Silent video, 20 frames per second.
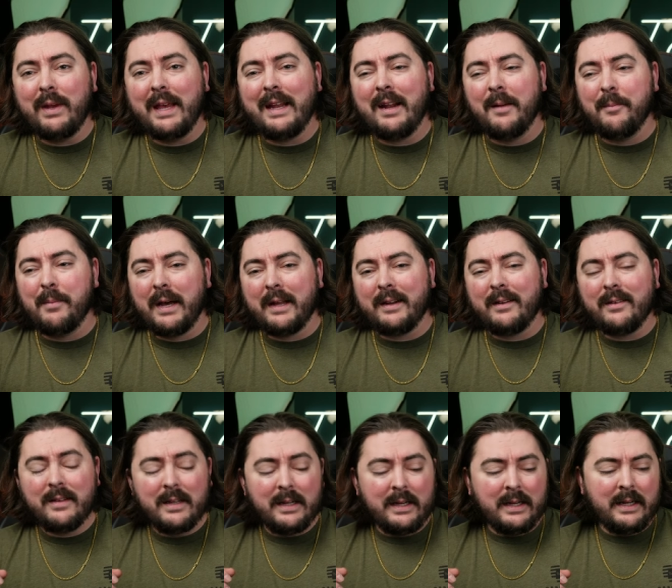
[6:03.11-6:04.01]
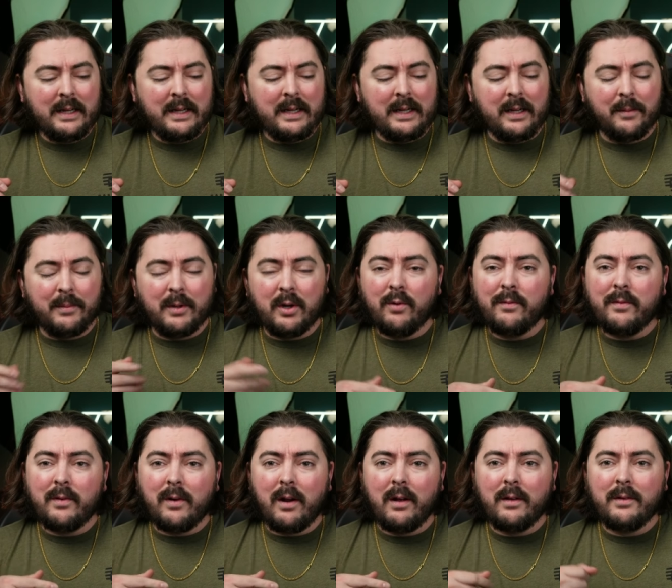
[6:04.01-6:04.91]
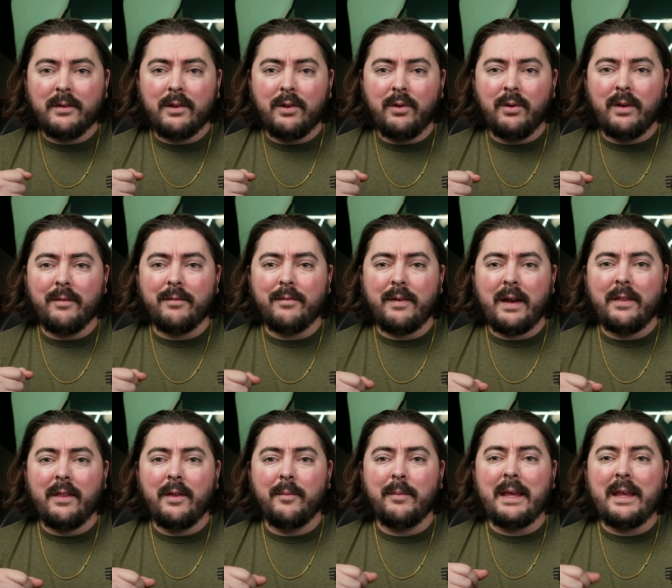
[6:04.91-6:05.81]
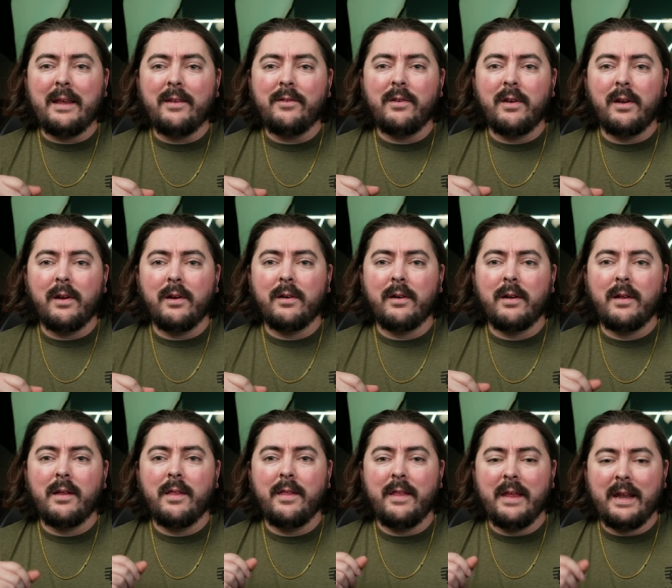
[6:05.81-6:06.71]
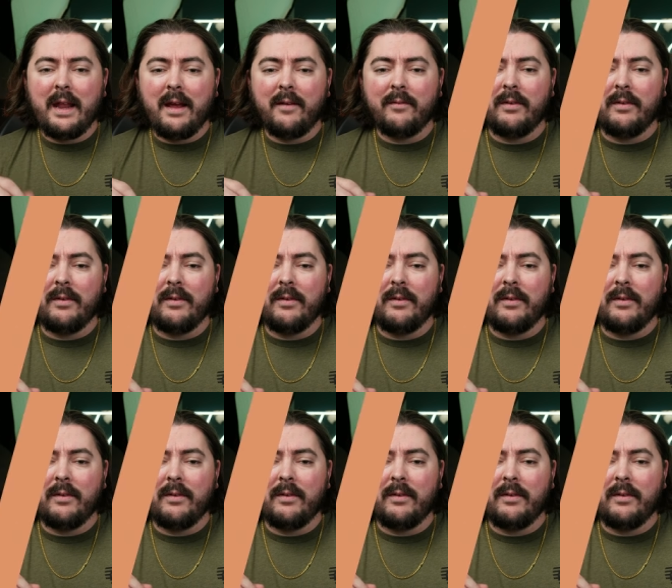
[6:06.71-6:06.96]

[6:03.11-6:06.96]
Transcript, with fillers: get a bottle, uh, but overall you can find them easier than